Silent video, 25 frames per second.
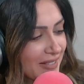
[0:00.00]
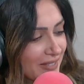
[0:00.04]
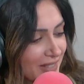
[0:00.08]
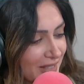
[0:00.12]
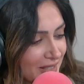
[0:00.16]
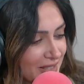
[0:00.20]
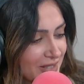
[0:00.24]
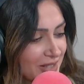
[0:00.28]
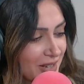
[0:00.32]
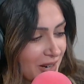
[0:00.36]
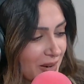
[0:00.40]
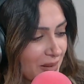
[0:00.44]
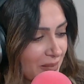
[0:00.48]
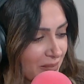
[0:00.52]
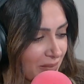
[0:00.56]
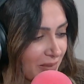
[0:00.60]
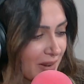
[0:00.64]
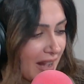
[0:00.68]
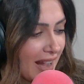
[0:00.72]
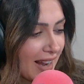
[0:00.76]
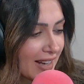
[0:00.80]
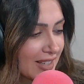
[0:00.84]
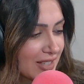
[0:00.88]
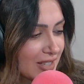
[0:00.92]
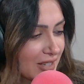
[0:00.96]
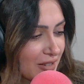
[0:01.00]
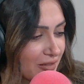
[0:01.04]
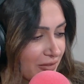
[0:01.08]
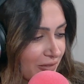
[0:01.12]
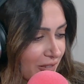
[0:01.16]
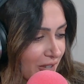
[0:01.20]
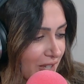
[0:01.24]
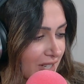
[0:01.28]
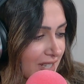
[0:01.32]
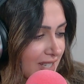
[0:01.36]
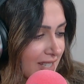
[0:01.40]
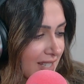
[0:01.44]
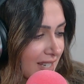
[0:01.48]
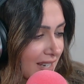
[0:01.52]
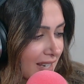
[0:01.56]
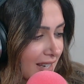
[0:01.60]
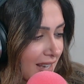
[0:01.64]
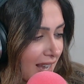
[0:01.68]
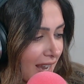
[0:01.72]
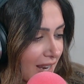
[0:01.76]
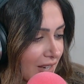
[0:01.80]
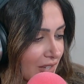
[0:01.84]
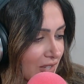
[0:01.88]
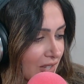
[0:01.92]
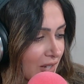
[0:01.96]
Kim and Trump actually first
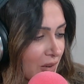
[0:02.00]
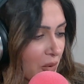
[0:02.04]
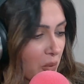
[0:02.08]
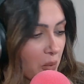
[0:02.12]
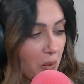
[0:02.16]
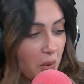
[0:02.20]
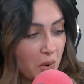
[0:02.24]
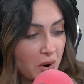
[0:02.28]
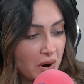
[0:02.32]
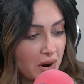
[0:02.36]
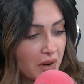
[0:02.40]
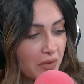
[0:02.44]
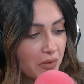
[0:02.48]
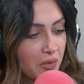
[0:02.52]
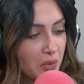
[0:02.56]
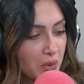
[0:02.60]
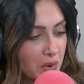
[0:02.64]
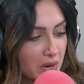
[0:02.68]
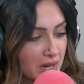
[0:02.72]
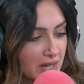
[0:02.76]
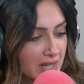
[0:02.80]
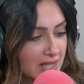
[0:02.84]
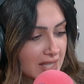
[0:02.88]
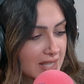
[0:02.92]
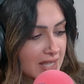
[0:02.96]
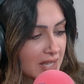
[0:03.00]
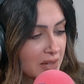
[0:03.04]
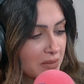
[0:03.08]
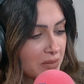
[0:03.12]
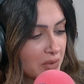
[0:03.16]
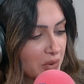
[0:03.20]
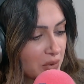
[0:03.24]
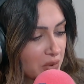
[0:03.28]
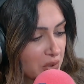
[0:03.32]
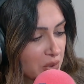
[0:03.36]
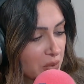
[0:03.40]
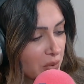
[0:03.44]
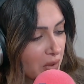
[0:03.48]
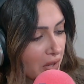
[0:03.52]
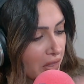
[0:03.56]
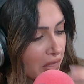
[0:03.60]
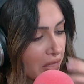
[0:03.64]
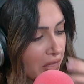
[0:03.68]
engaged in a war of words and mutual